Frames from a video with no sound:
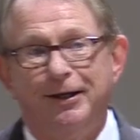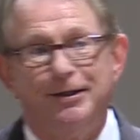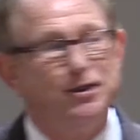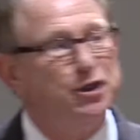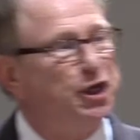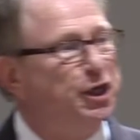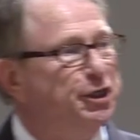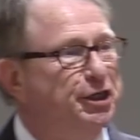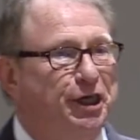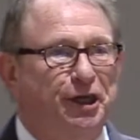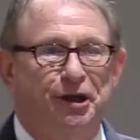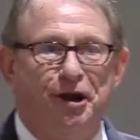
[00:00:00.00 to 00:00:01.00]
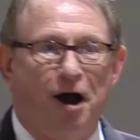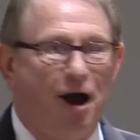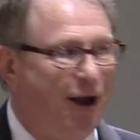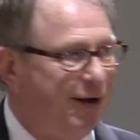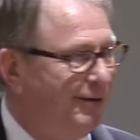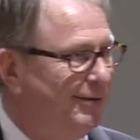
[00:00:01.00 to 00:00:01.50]
Jean
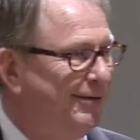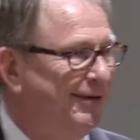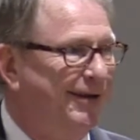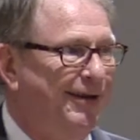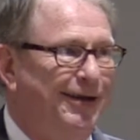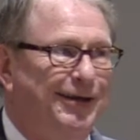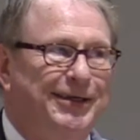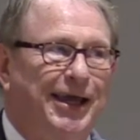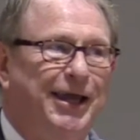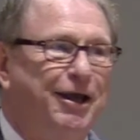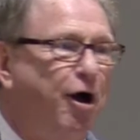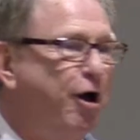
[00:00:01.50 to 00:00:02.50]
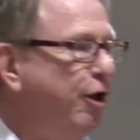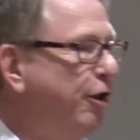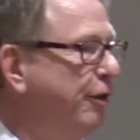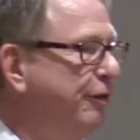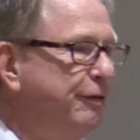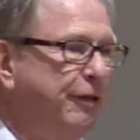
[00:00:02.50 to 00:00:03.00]
cannot take
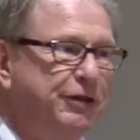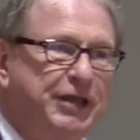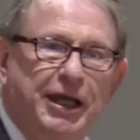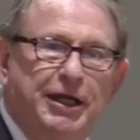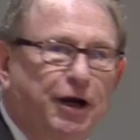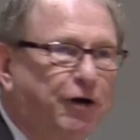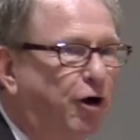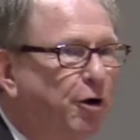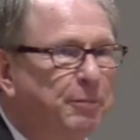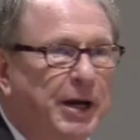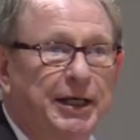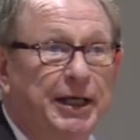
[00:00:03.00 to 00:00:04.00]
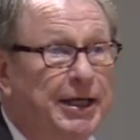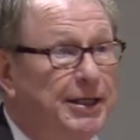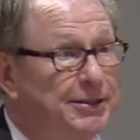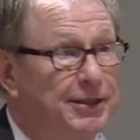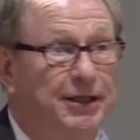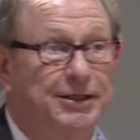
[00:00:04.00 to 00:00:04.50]
care of all my
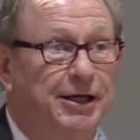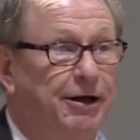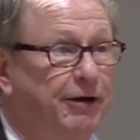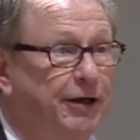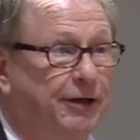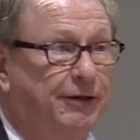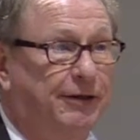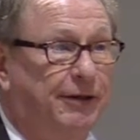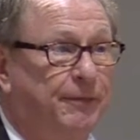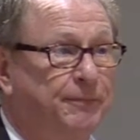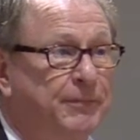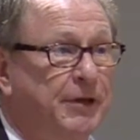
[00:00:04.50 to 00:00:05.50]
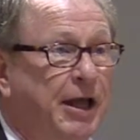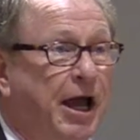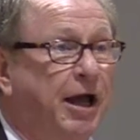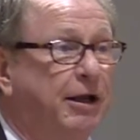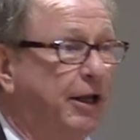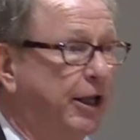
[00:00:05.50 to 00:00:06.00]
needs in this area.
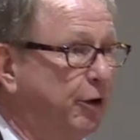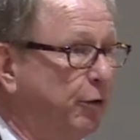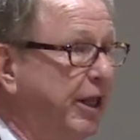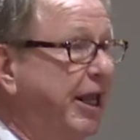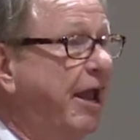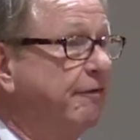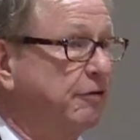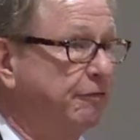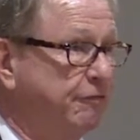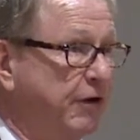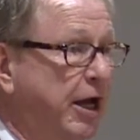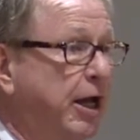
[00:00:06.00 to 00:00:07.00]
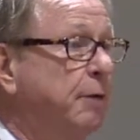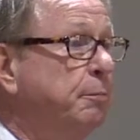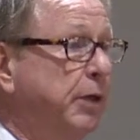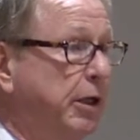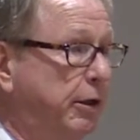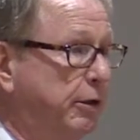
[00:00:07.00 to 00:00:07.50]
I literally have to find
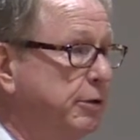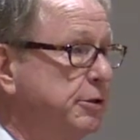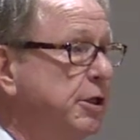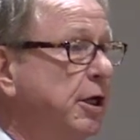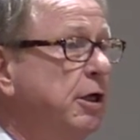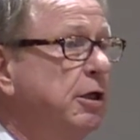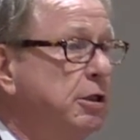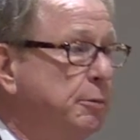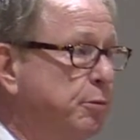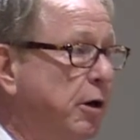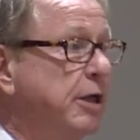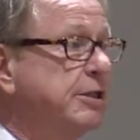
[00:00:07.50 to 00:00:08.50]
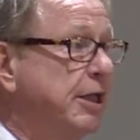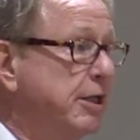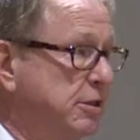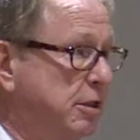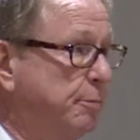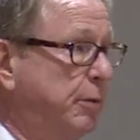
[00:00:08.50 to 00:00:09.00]
peers to
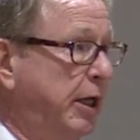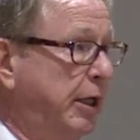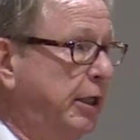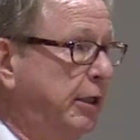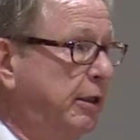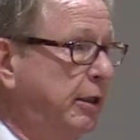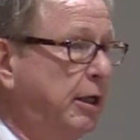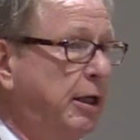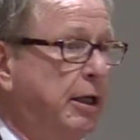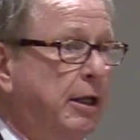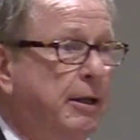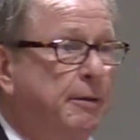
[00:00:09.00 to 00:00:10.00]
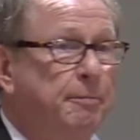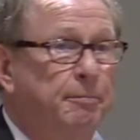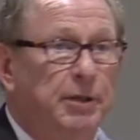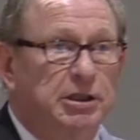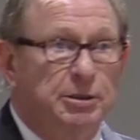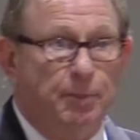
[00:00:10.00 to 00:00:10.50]
process the pain.
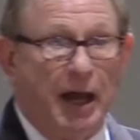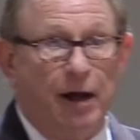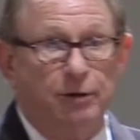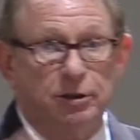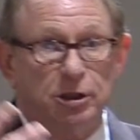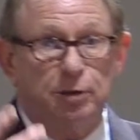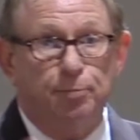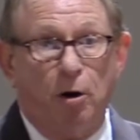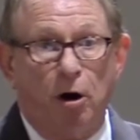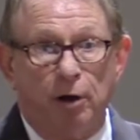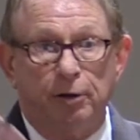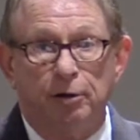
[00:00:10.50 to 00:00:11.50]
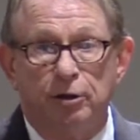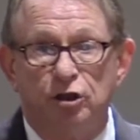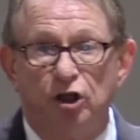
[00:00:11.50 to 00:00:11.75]
But spouses, partners,